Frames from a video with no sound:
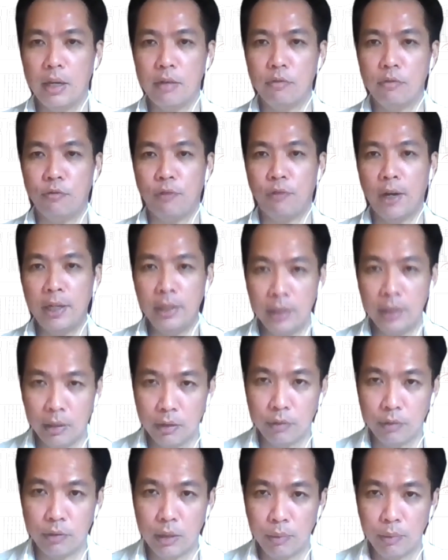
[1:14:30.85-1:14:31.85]
and finding
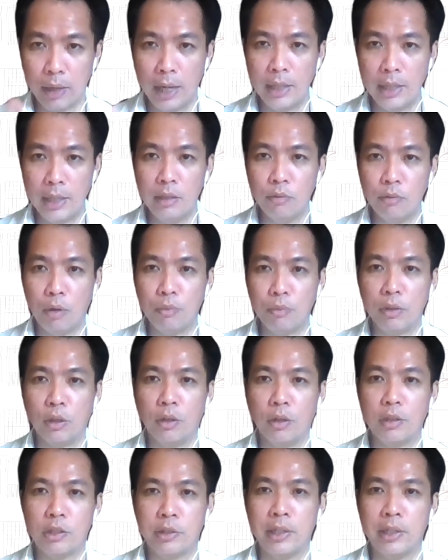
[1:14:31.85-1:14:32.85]
out if there were any what we
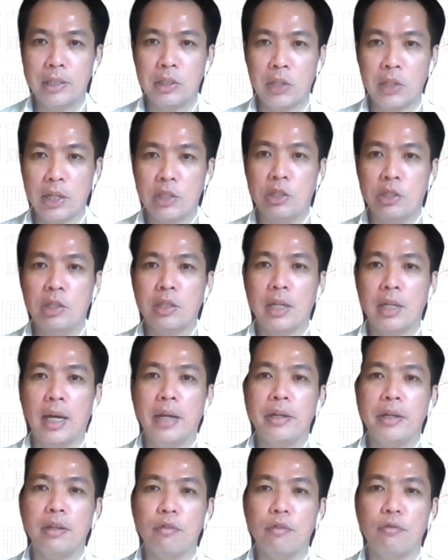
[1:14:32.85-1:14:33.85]
call transactions at
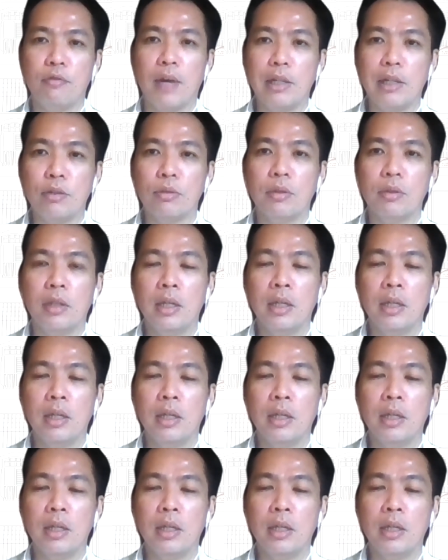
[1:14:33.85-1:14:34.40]
undervalue.